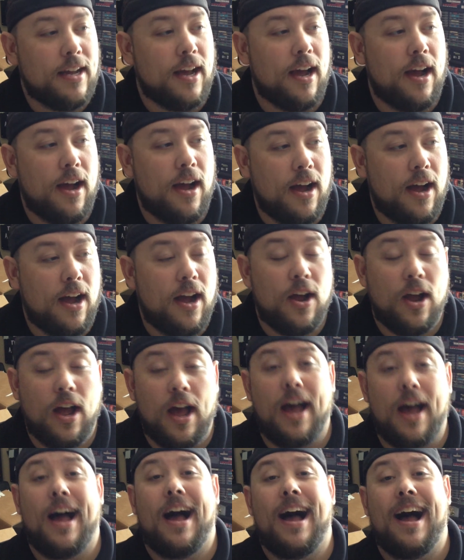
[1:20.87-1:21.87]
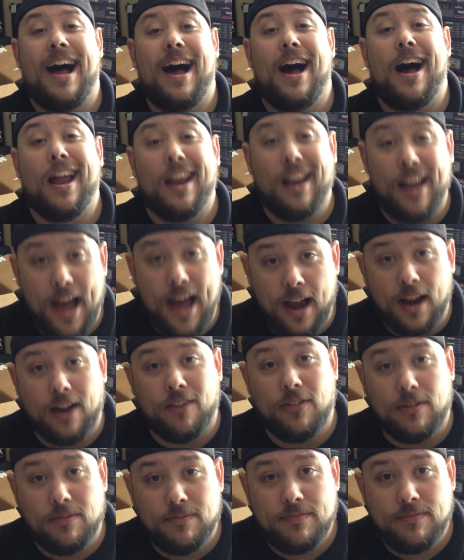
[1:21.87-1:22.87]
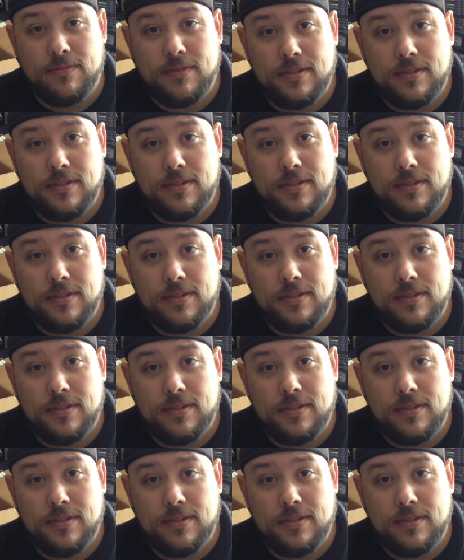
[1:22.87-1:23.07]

Uh, a lot of them.